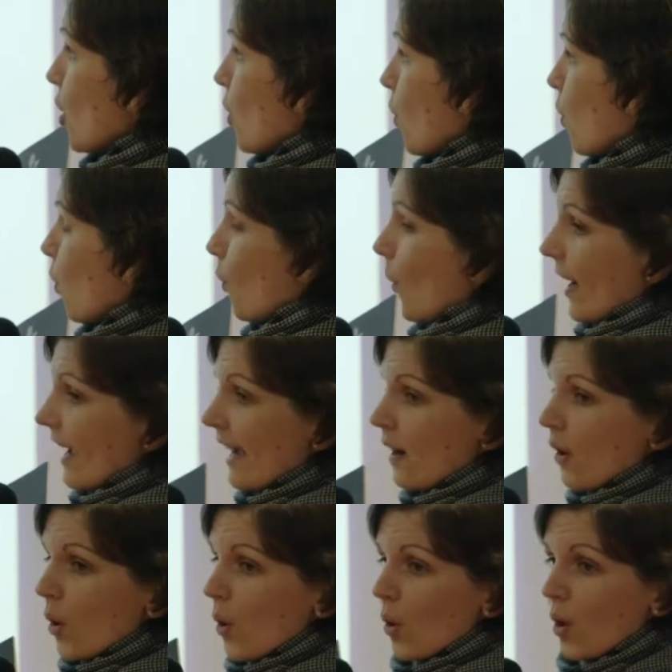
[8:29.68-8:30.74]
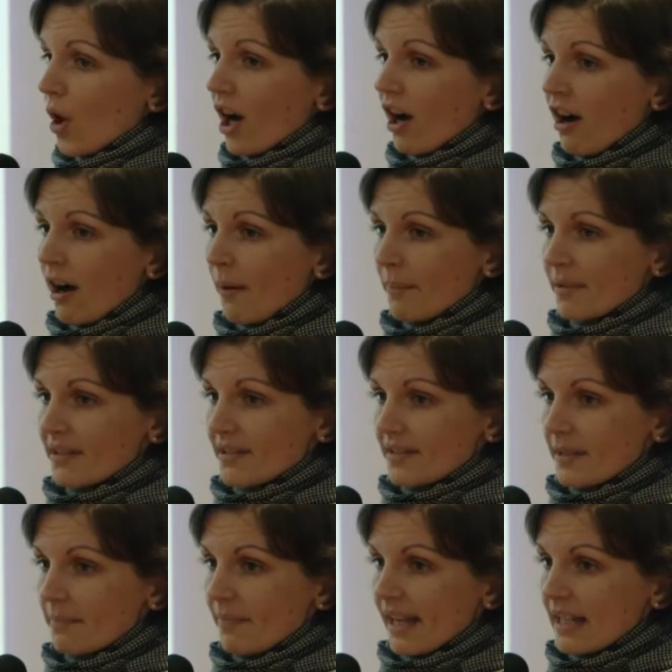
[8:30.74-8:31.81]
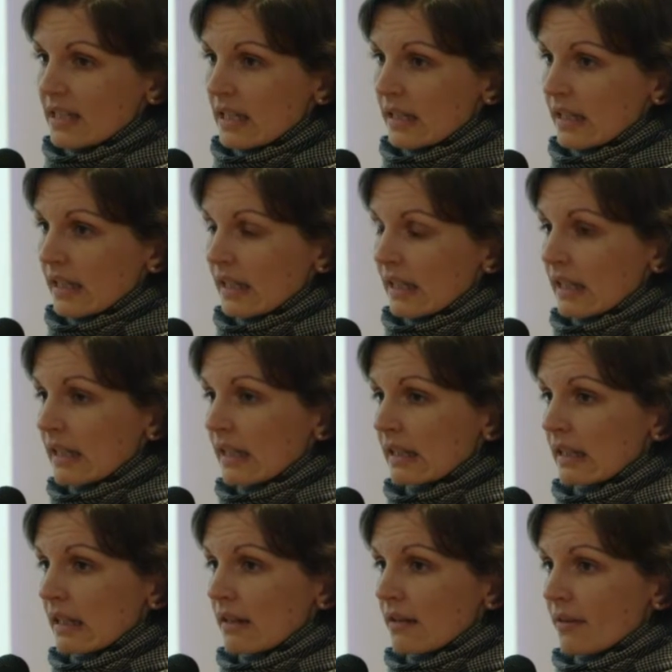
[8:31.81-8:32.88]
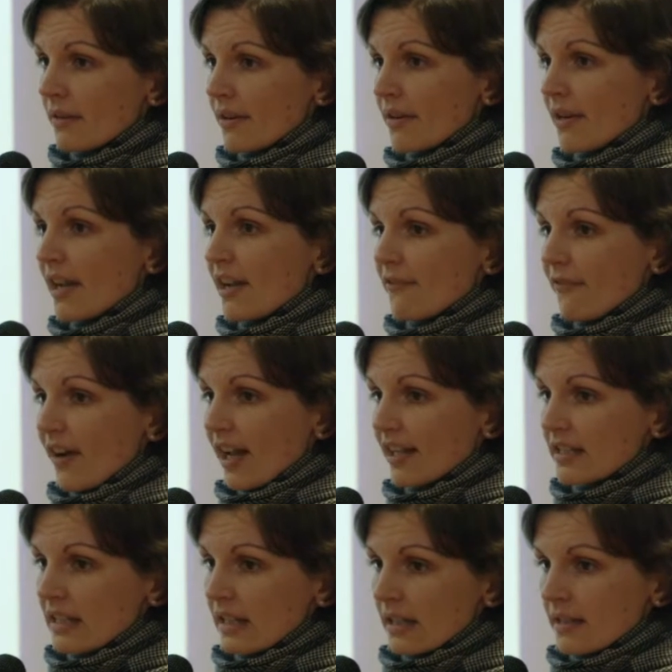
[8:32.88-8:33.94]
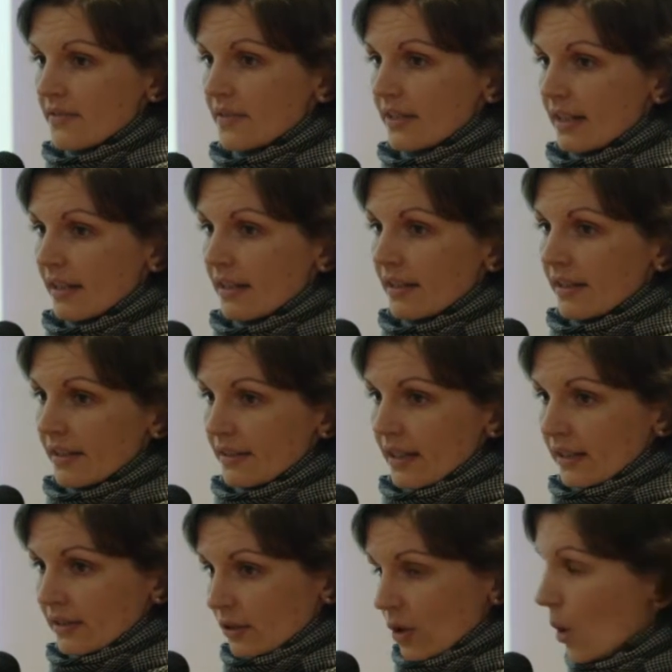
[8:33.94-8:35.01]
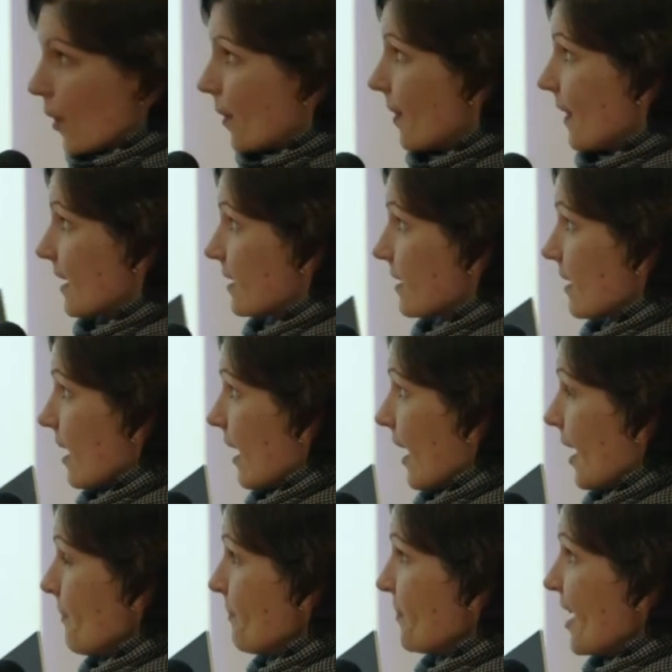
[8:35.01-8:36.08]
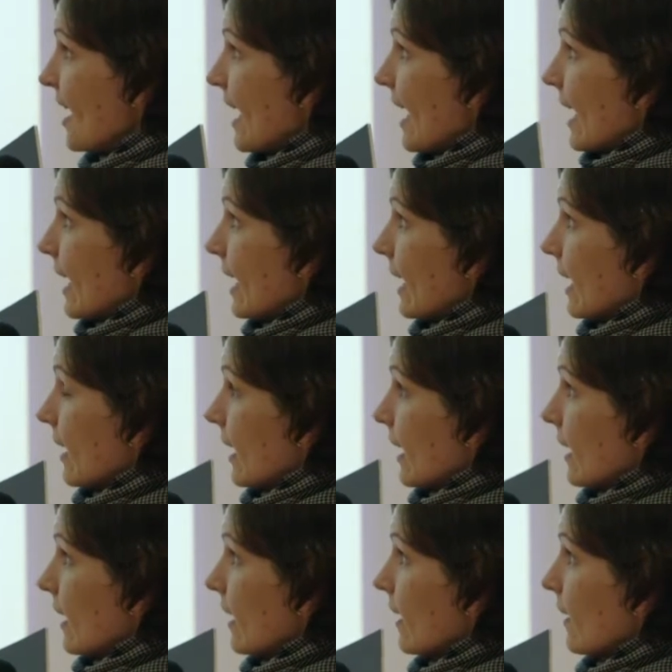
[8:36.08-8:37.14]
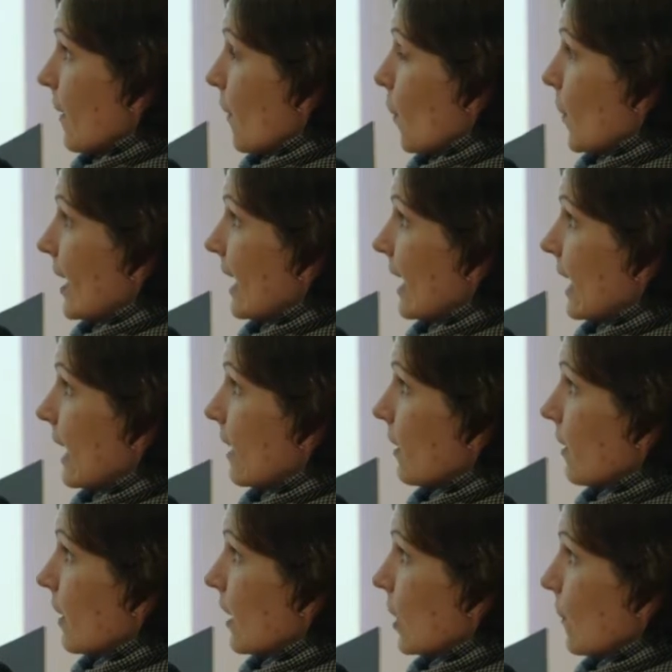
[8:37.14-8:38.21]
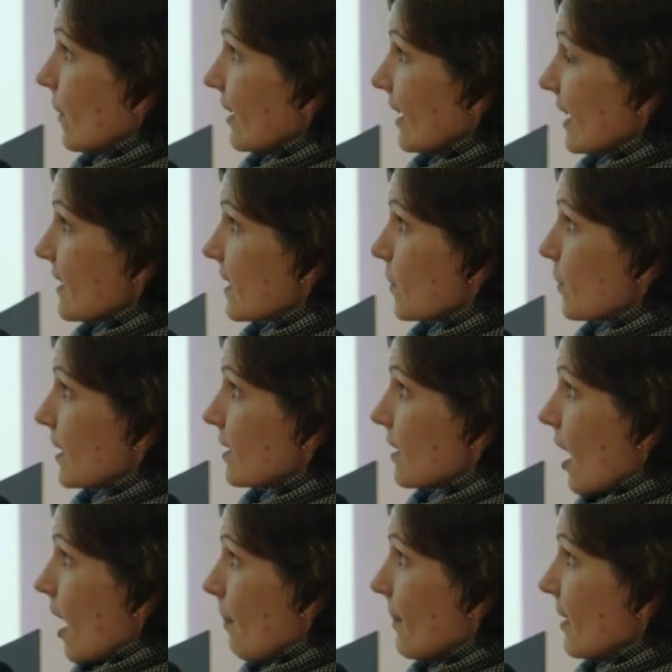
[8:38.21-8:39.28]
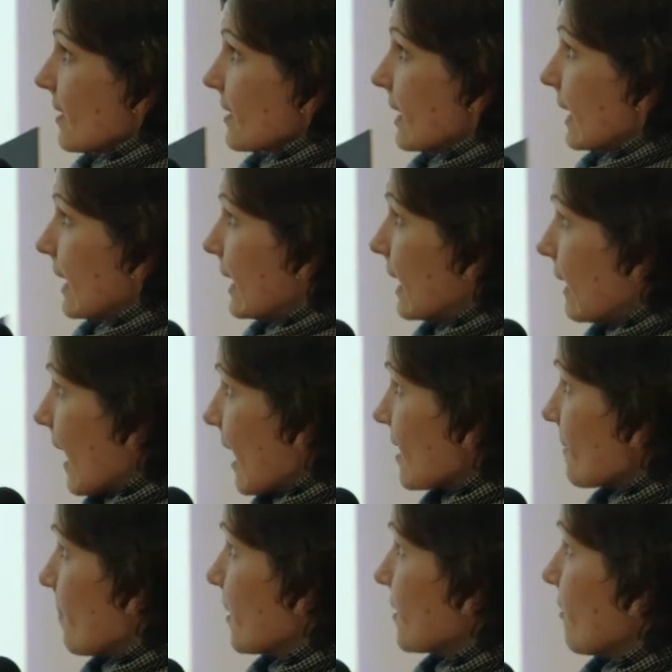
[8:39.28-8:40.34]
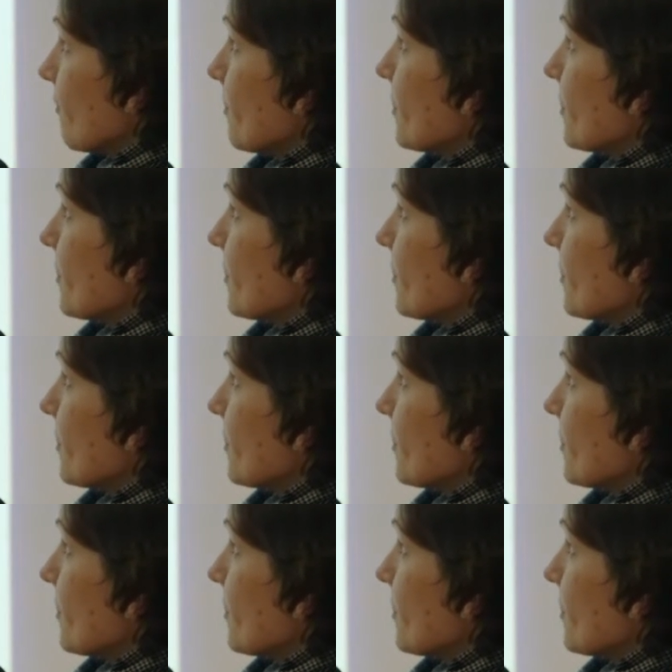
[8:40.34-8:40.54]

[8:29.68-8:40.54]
who were or are participating in fightings in ATO on that time. We look at 3 topics: legal aspects of